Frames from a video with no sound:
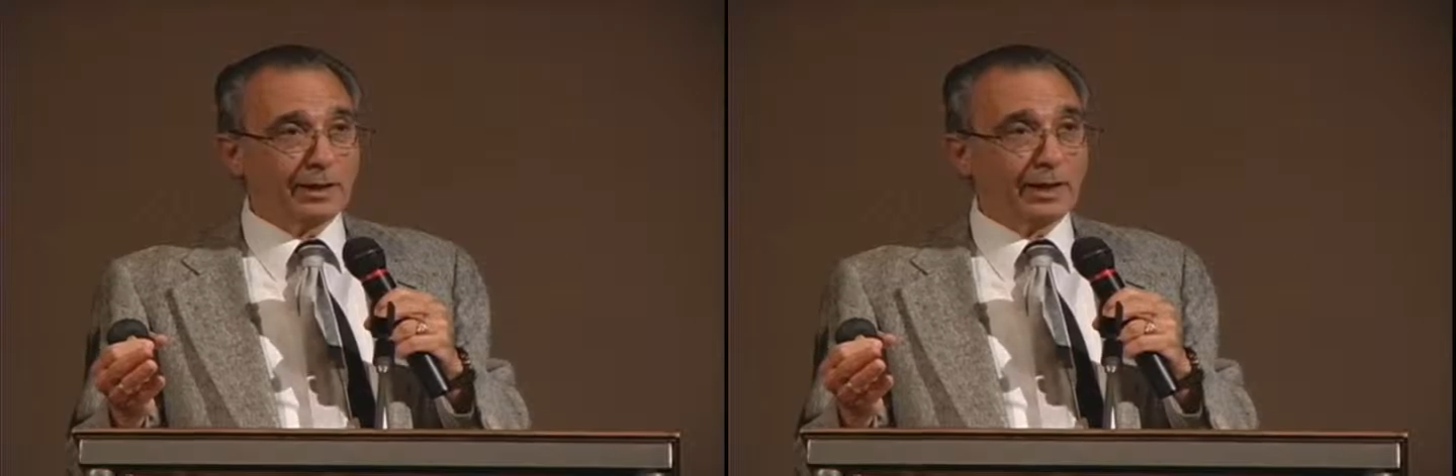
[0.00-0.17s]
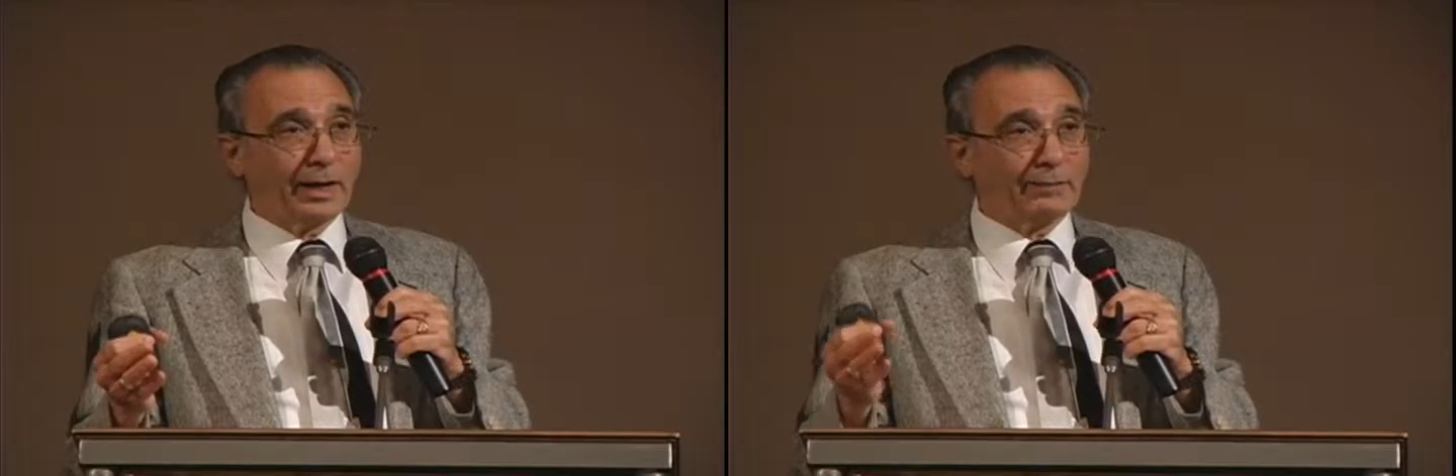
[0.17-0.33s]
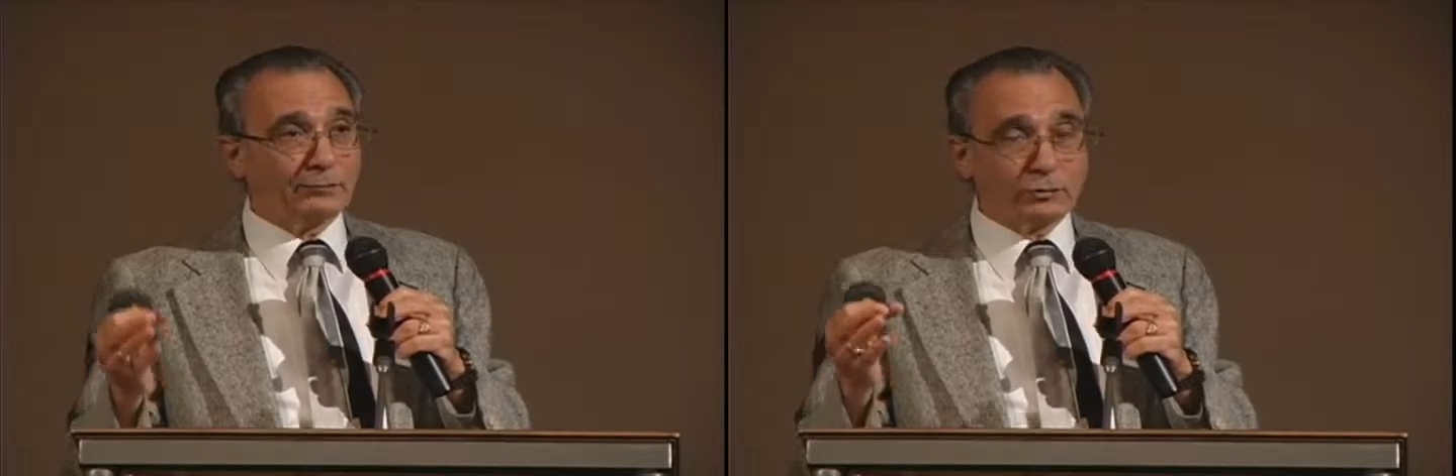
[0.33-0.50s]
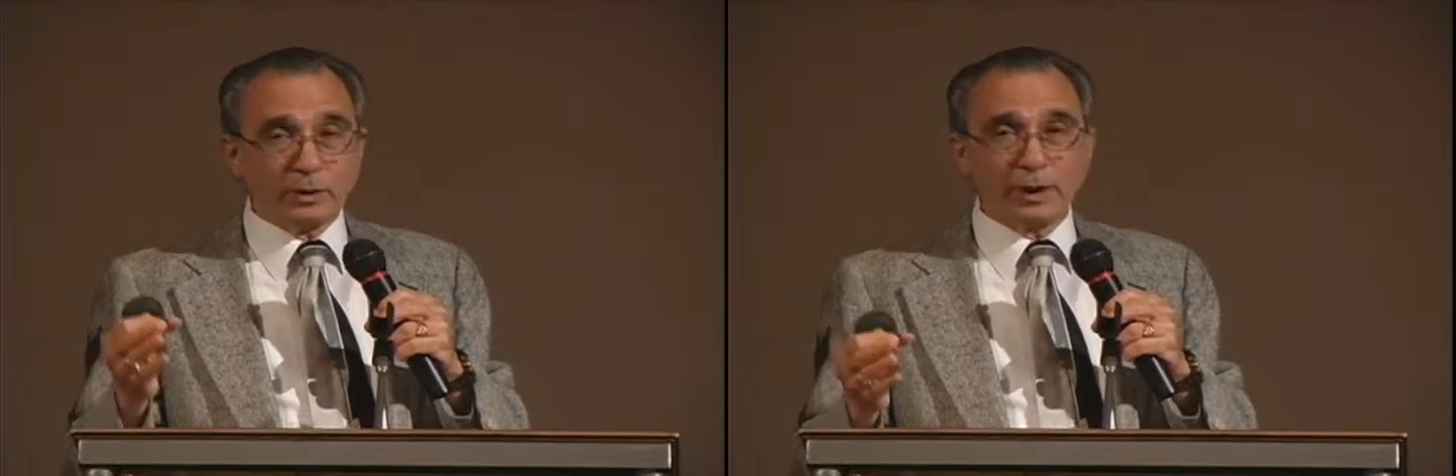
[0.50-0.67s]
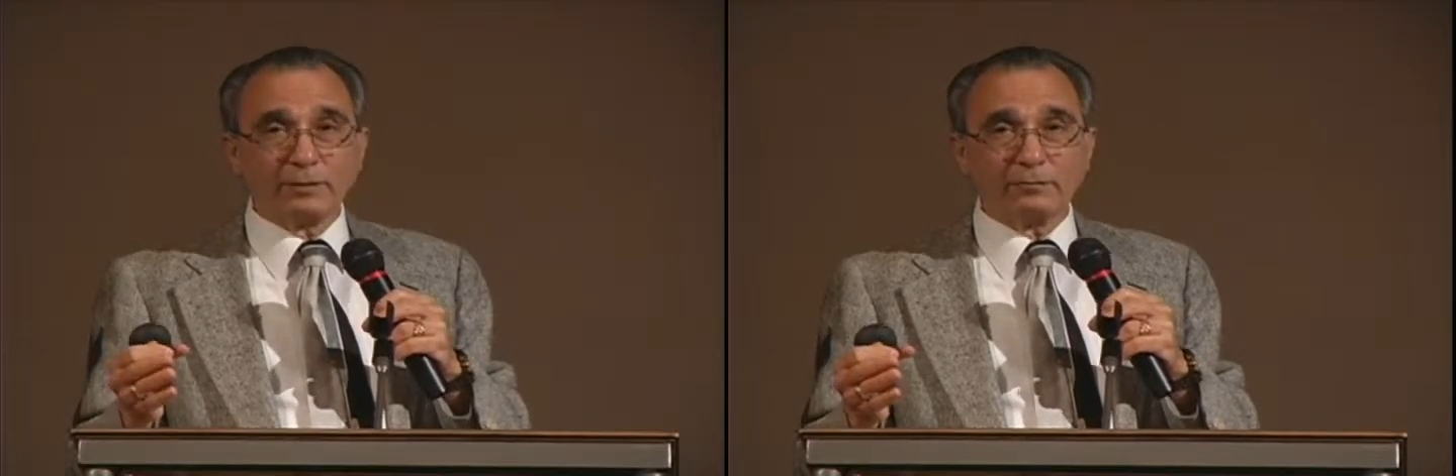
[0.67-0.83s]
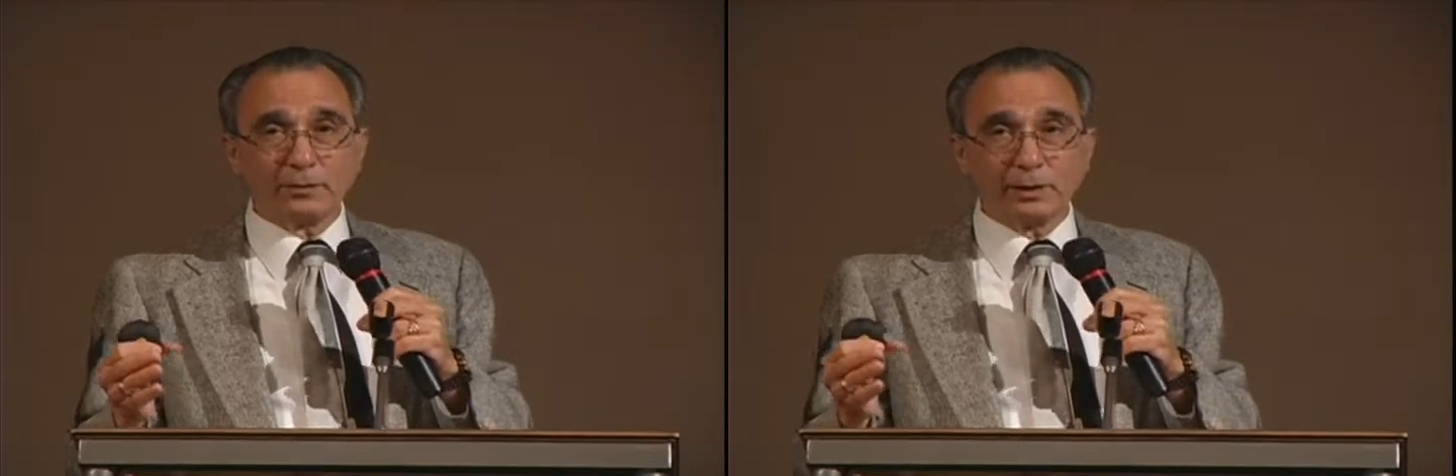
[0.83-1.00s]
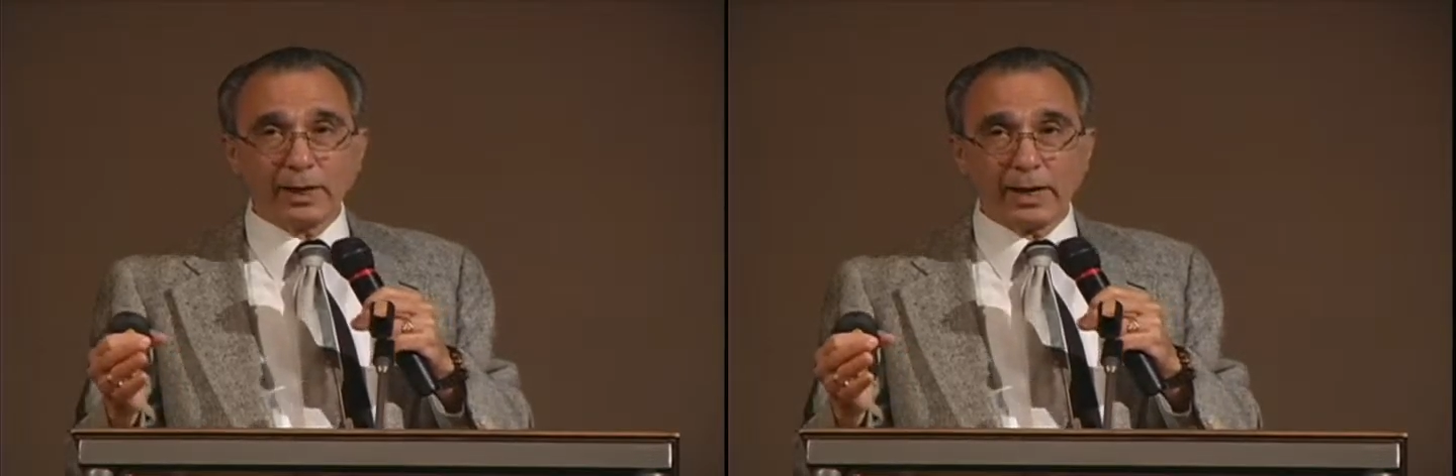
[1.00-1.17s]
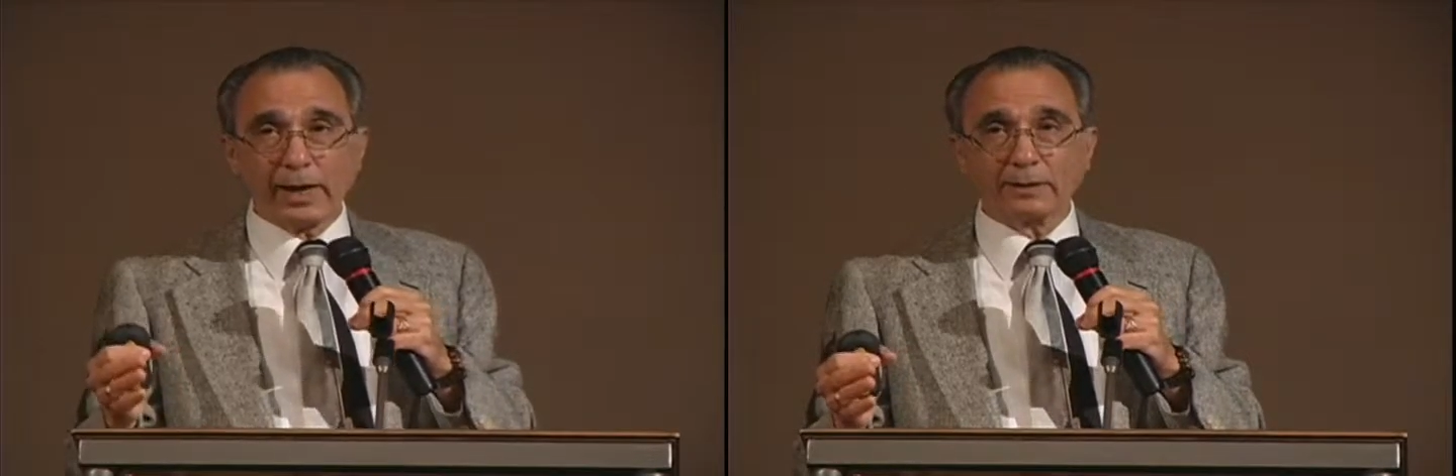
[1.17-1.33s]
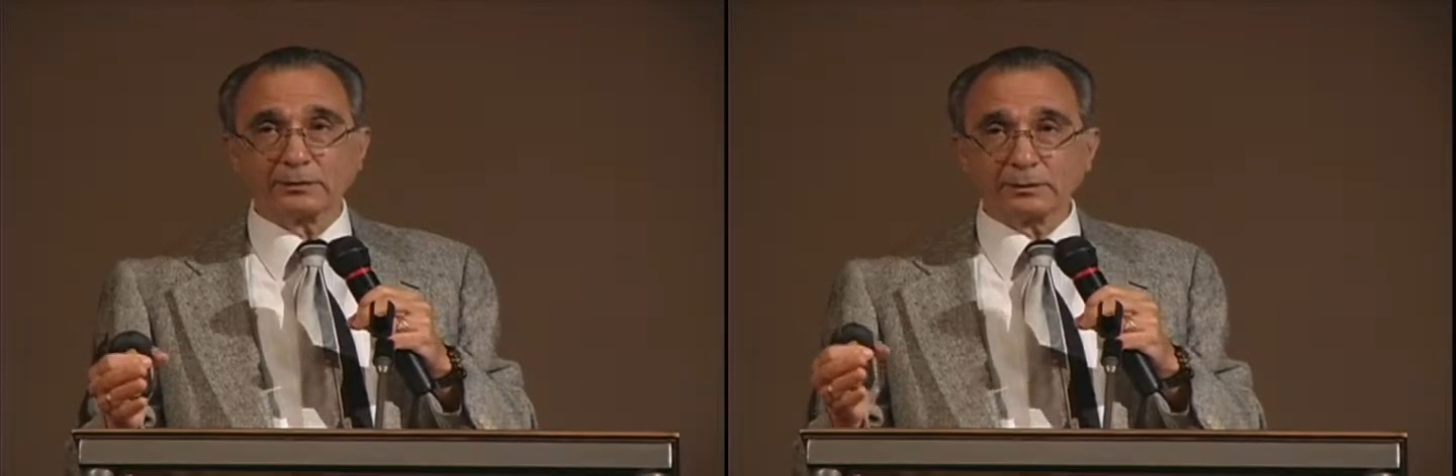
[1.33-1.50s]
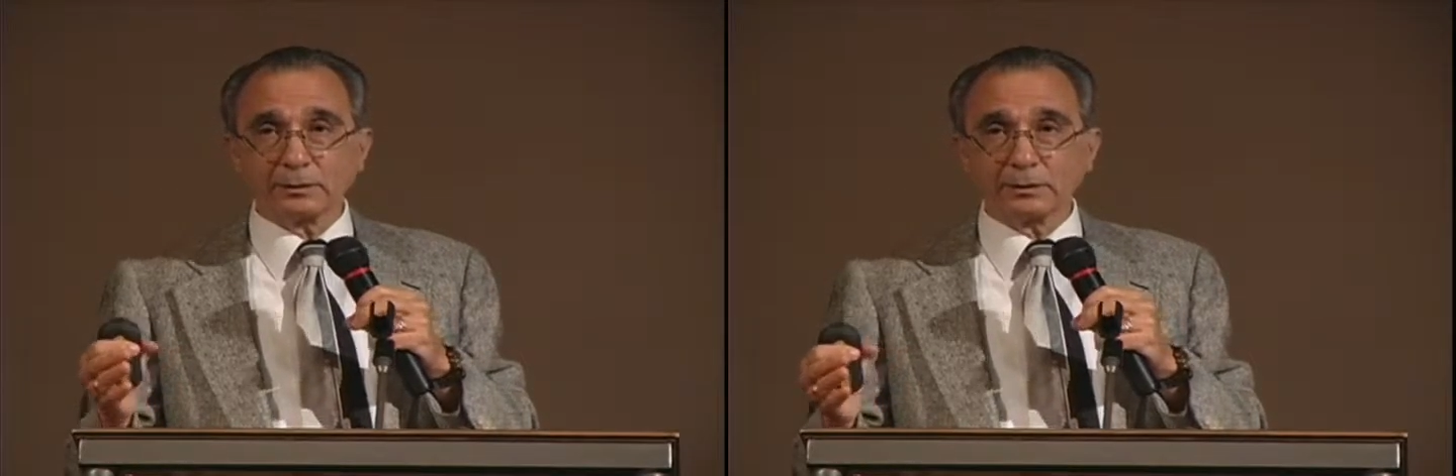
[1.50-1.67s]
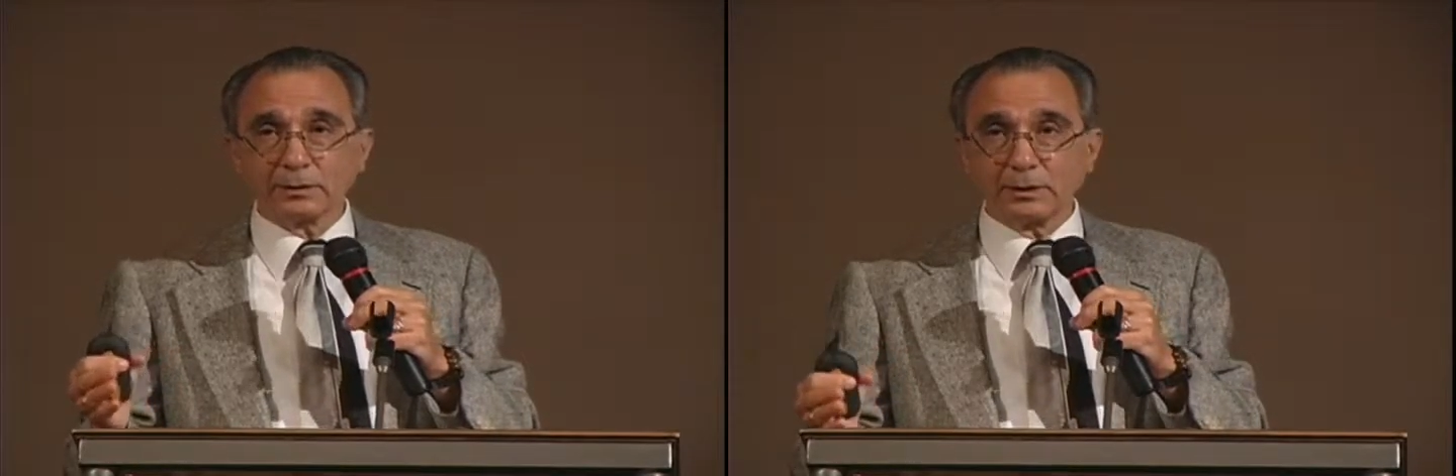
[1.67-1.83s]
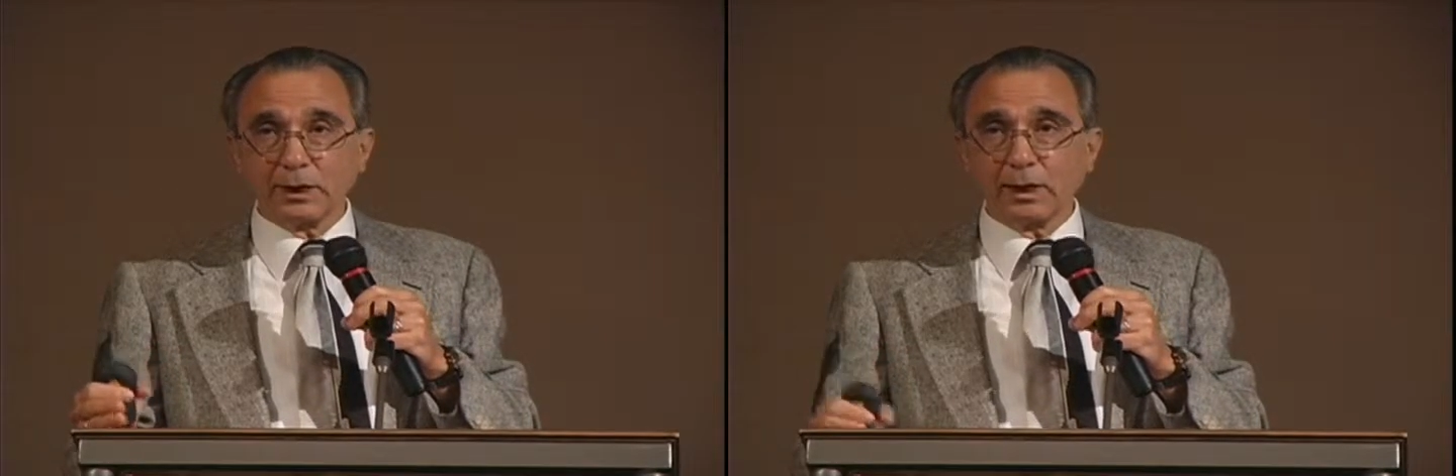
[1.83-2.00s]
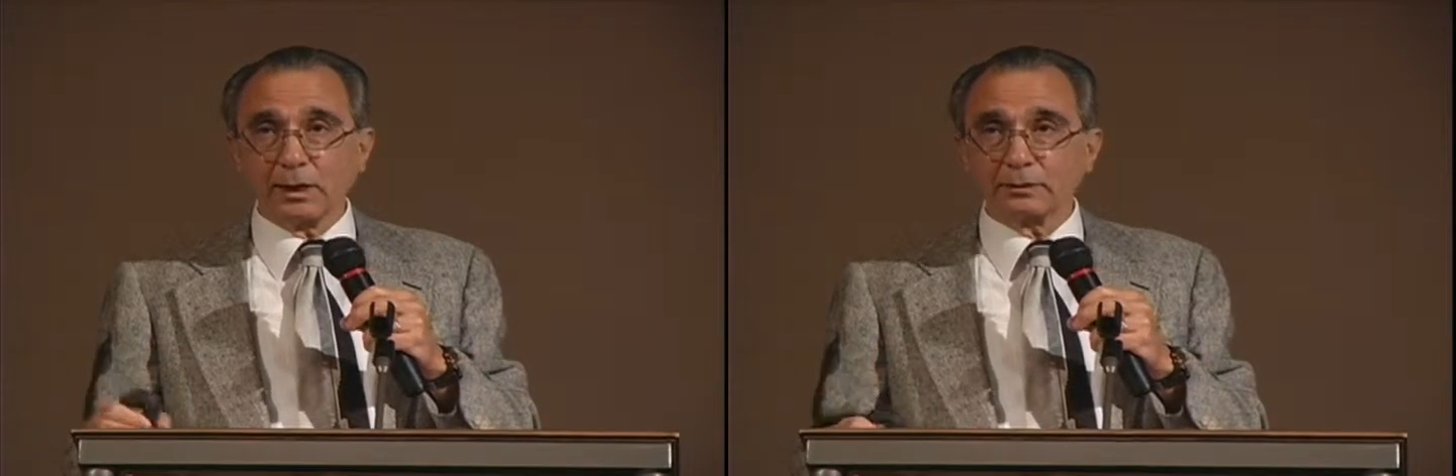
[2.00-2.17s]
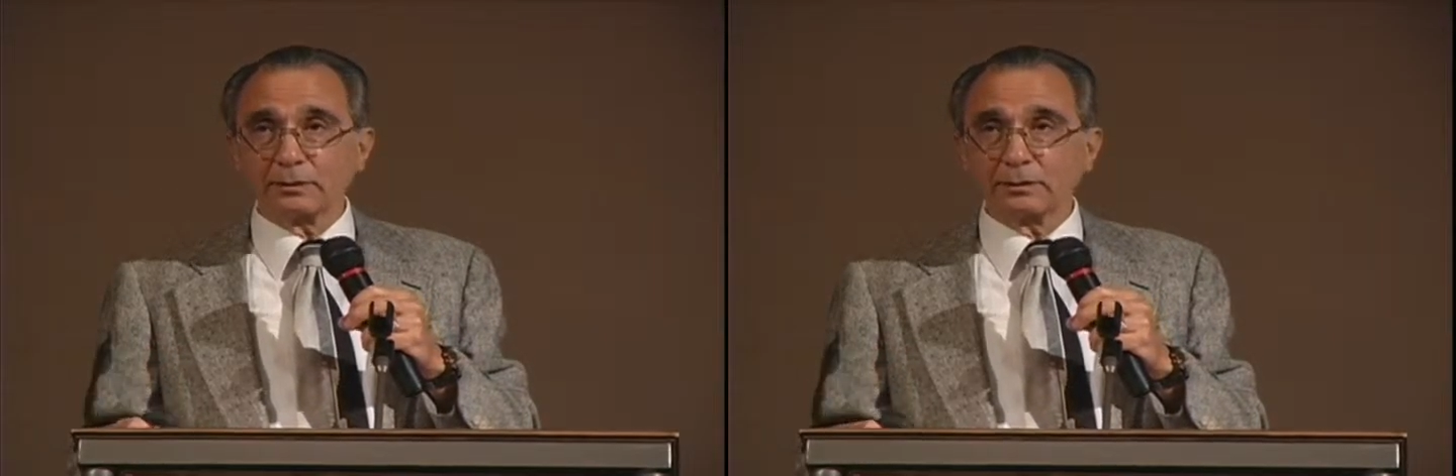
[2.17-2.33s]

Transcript: Have you ever asked God